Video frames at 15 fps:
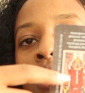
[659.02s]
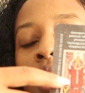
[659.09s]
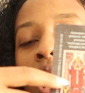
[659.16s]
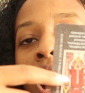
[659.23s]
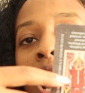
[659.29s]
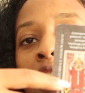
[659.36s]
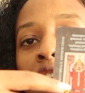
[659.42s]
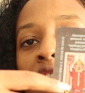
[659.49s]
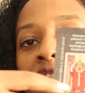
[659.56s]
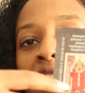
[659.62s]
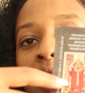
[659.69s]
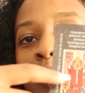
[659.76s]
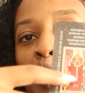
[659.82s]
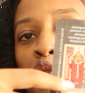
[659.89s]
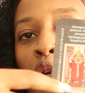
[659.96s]
the
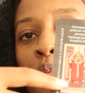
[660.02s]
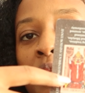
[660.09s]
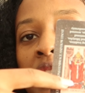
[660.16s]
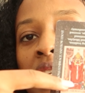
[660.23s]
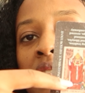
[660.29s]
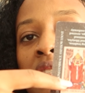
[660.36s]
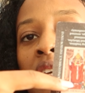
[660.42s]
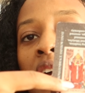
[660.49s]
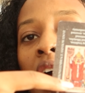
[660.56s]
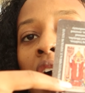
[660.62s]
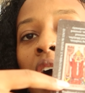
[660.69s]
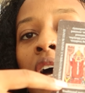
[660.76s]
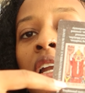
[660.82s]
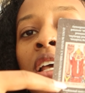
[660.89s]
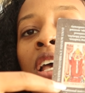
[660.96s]
Hierophant, which represents
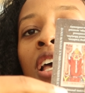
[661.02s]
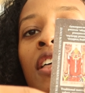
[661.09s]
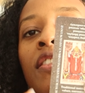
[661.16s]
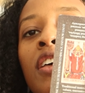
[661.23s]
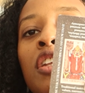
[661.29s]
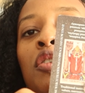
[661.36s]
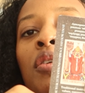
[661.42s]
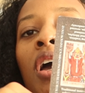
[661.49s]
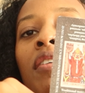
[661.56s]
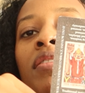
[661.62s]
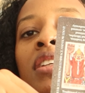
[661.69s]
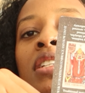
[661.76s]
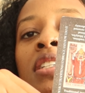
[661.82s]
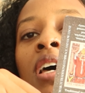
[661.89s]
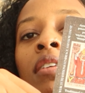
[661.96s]
God. Then you have
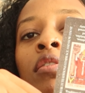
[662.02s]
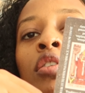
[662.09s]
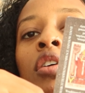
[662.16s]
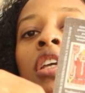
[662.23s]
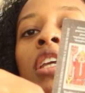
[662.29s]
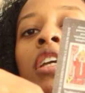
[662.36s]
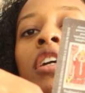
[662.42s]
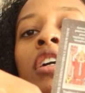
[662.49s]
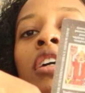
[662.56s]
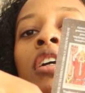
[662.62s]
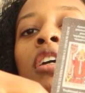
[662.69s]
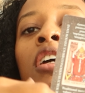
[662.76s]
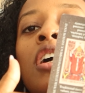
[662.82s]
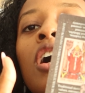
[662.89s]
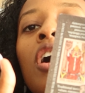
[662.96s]
the devil here,
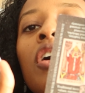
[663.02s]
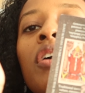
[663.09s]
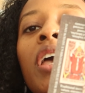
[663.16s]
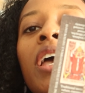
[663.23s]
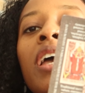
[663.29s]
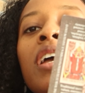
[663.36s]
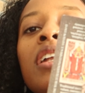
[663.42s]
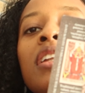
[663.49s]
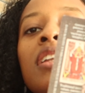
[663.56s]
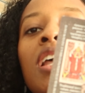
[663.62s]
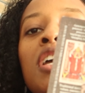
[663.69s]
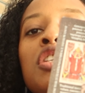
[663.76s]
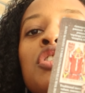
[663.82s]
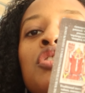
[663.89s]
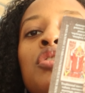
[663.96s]
okay,
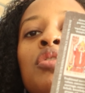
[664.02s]
next